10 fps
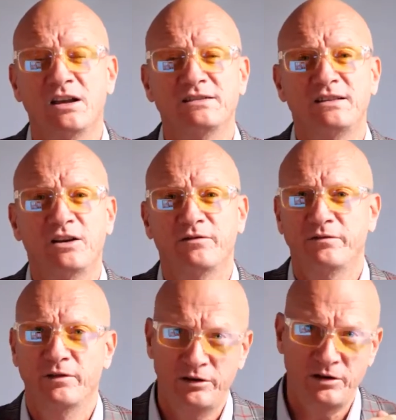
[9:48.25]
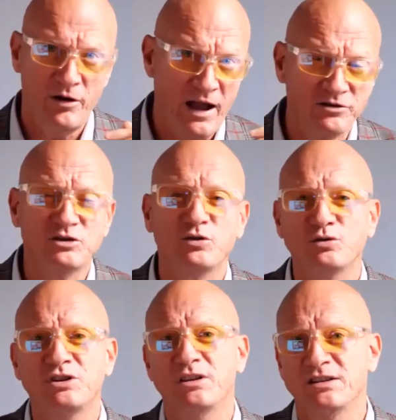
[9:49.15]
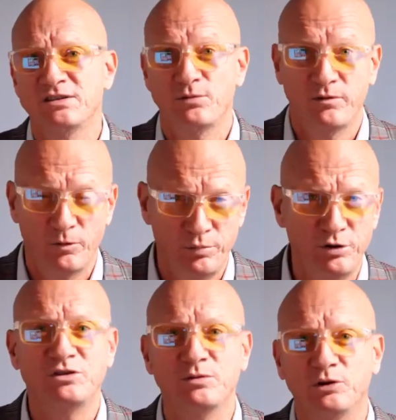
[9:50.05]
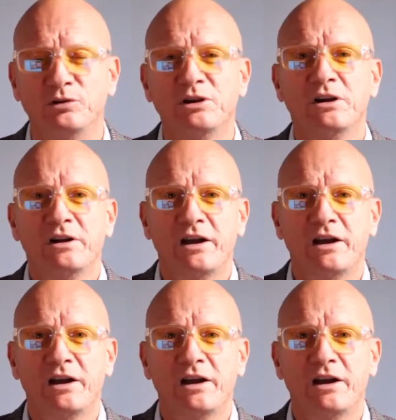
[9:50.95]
instead of, you know, outsourcing this with a reputable